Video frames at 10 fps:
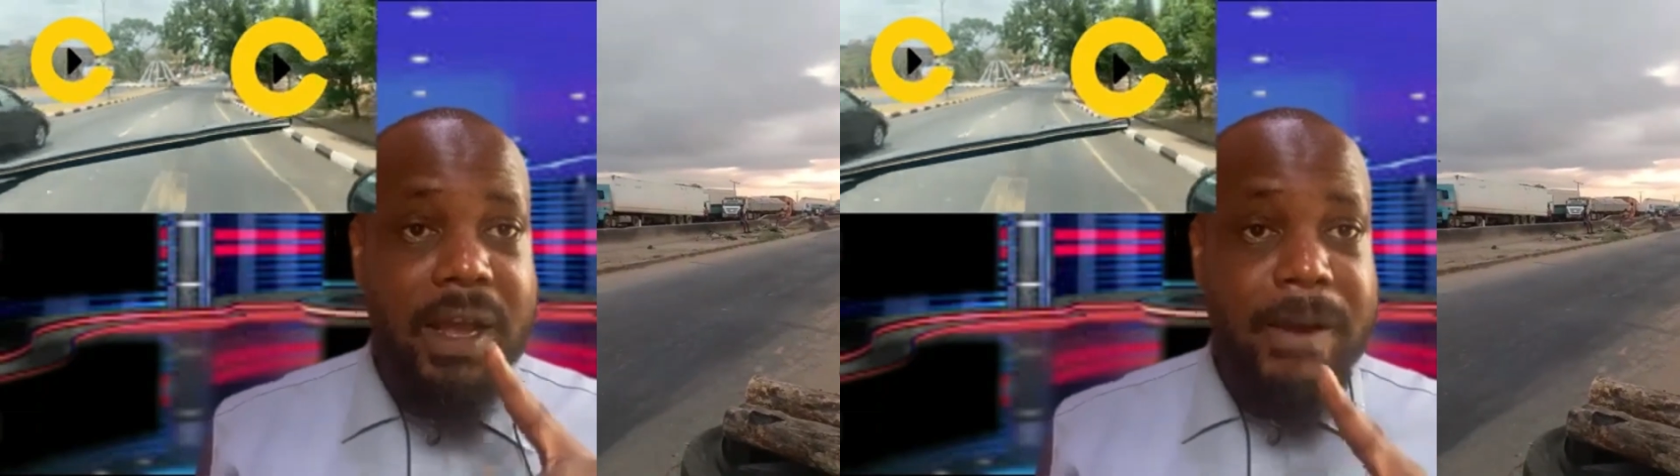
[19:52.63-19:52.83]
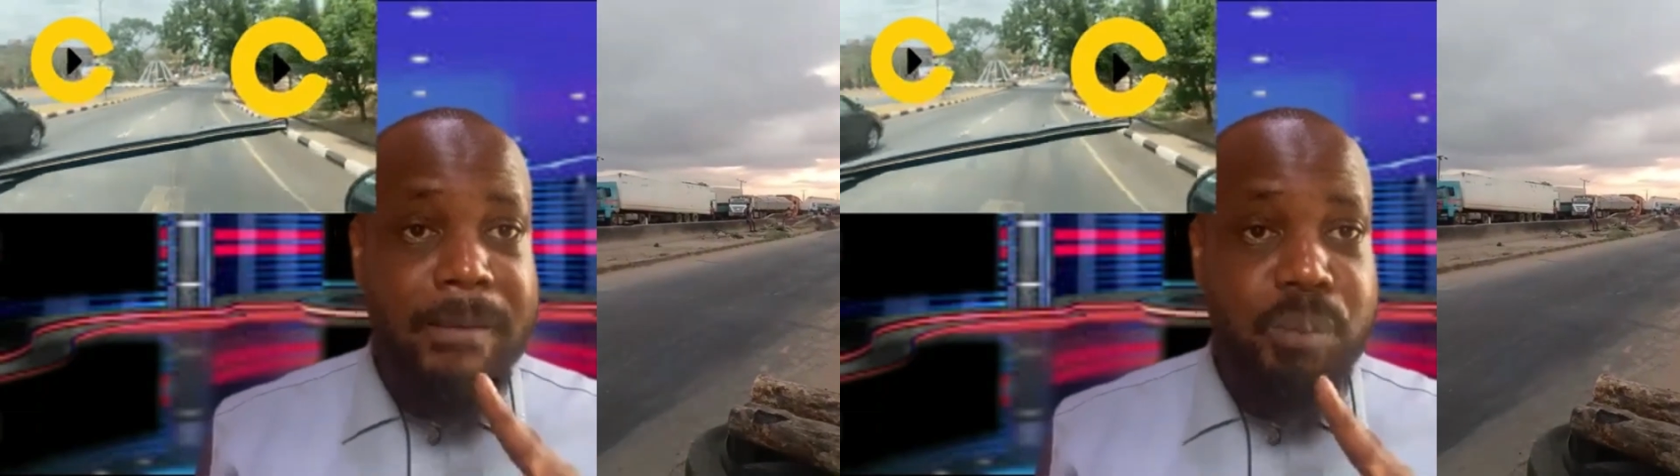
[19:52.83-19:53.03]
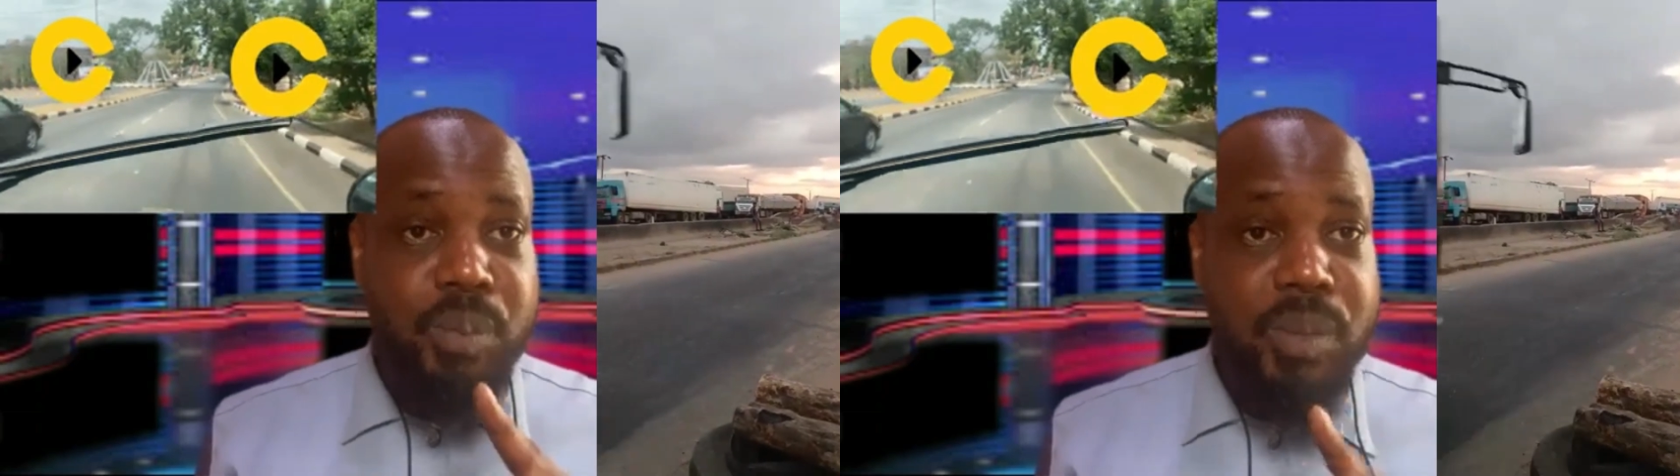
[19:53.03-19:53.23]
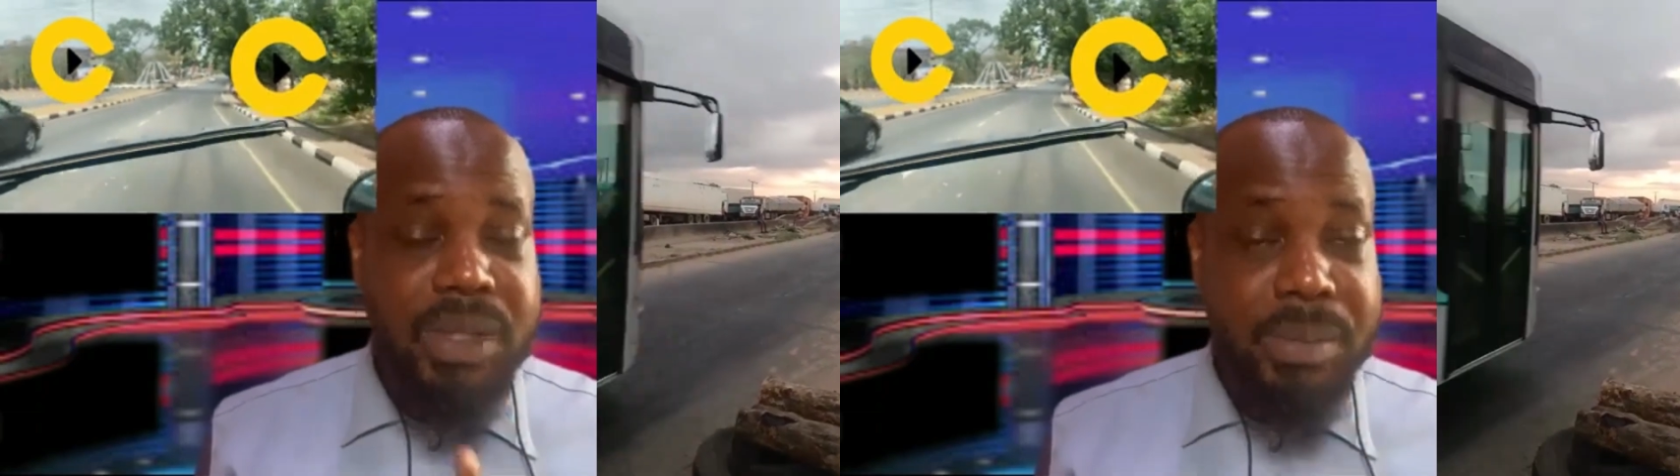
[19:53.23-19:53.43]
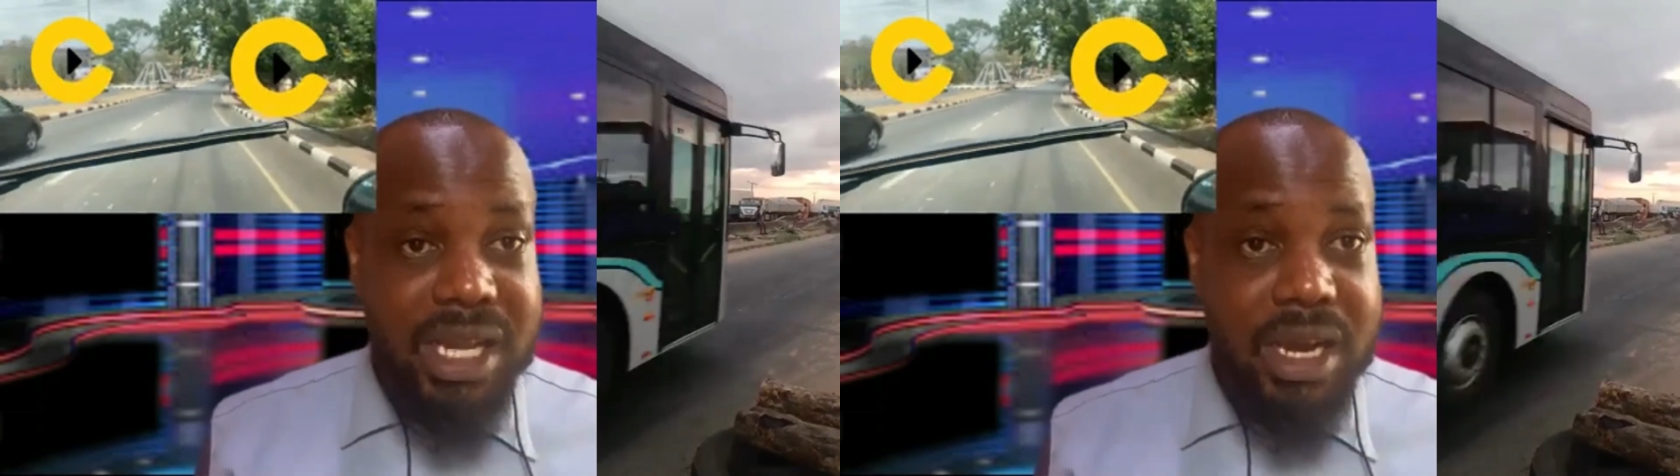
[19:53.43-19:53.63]

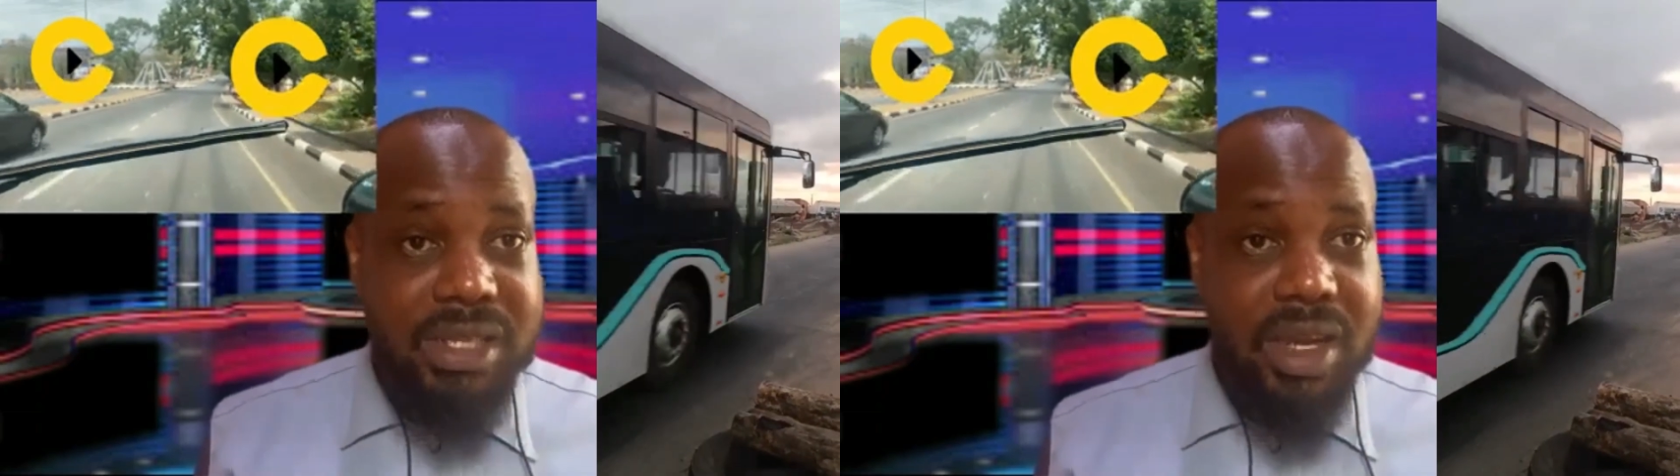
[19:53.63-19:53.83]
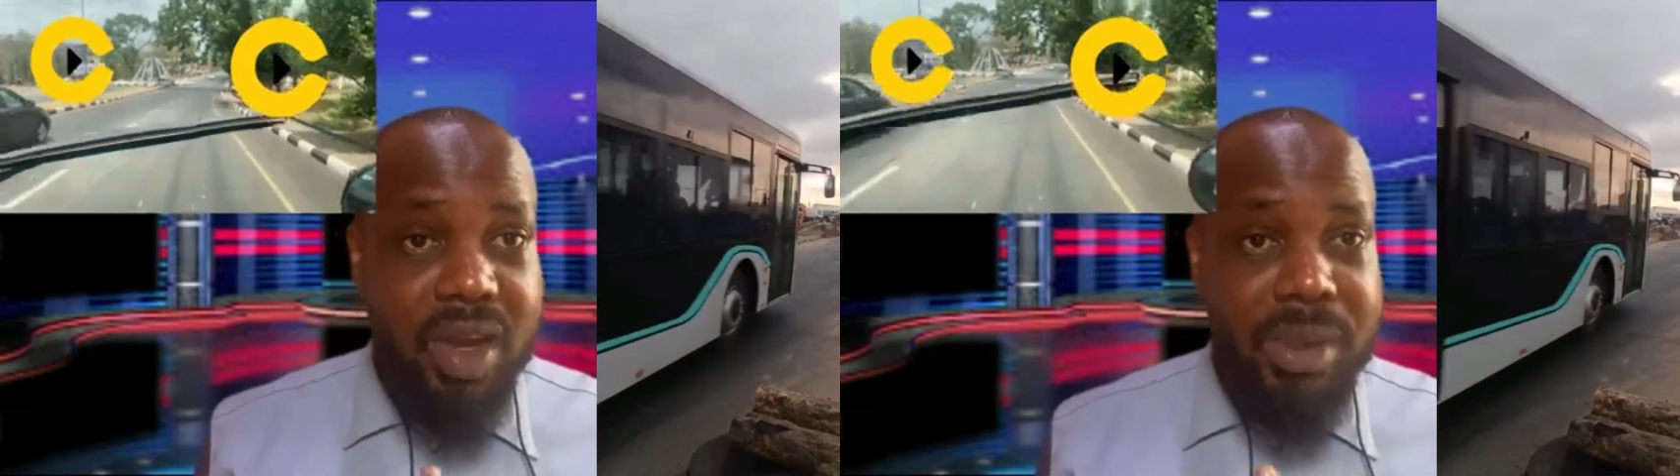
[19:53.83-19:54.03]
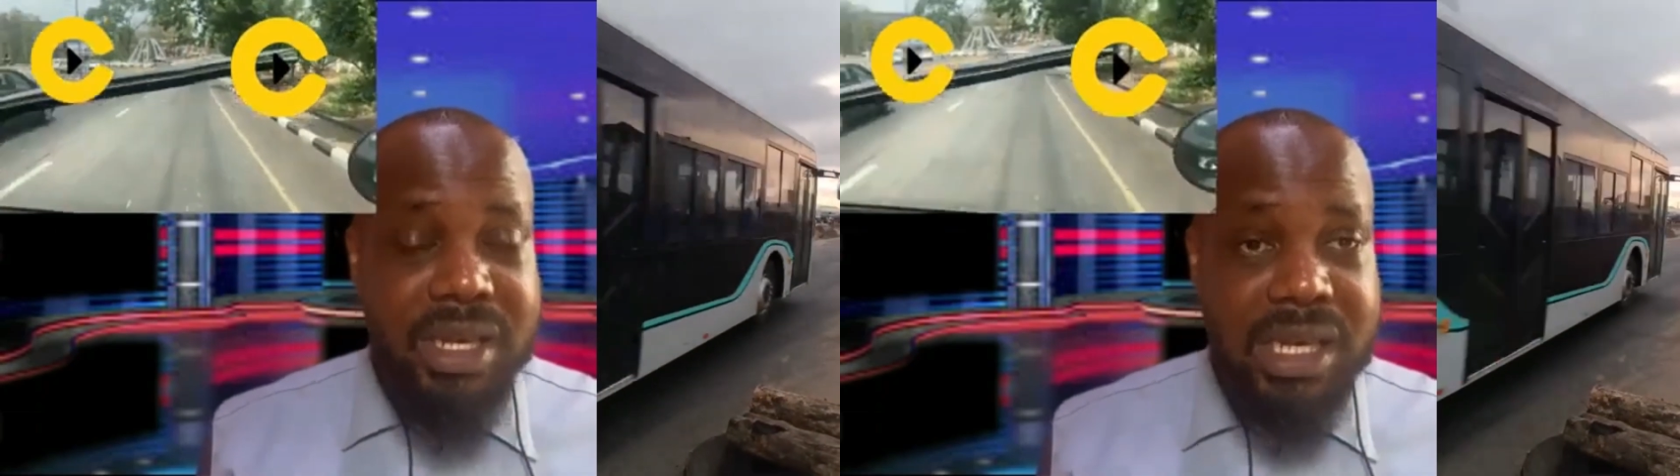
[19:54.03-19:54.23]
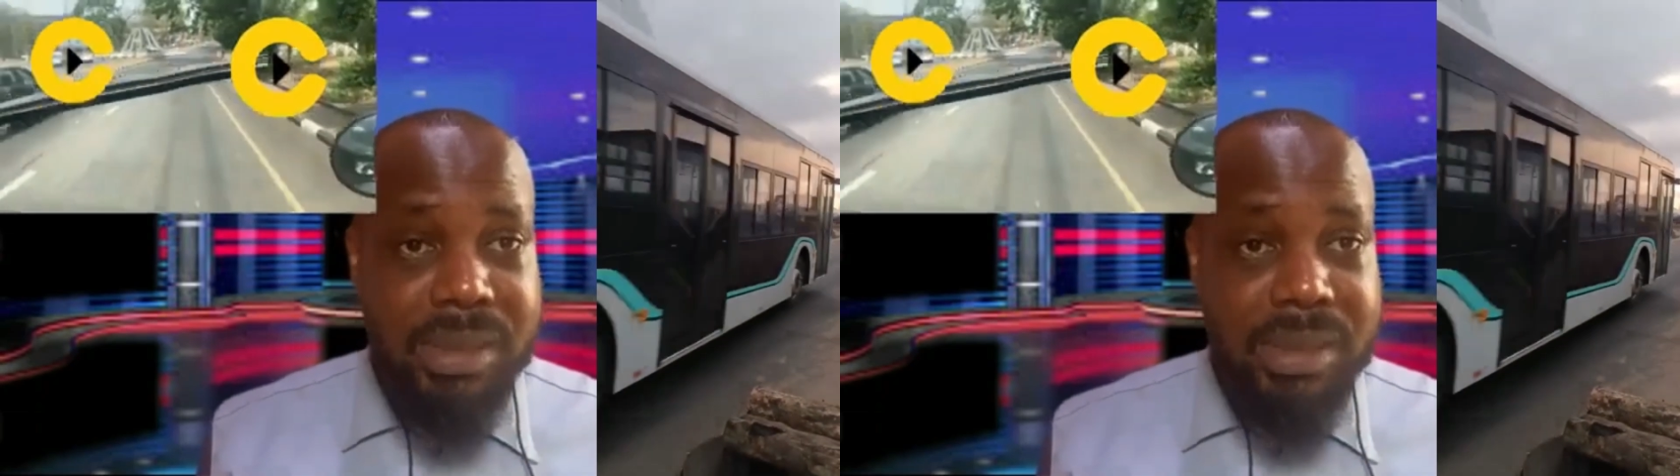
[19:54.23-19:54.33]
the mini cars that are coming,